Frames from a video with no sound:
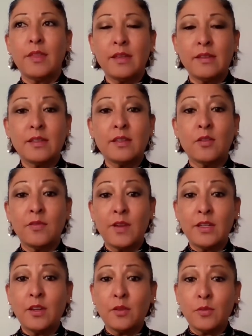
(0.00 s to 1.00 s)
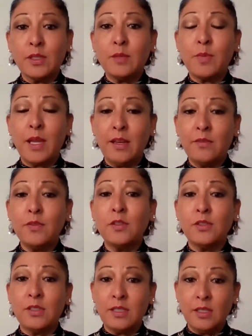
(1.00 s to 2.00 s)
things that you're finding are really
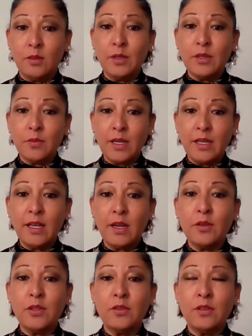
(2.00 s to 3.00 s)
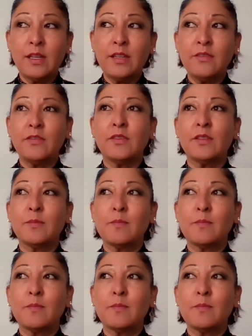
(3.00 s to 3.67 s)
painful to deal with right now in your life,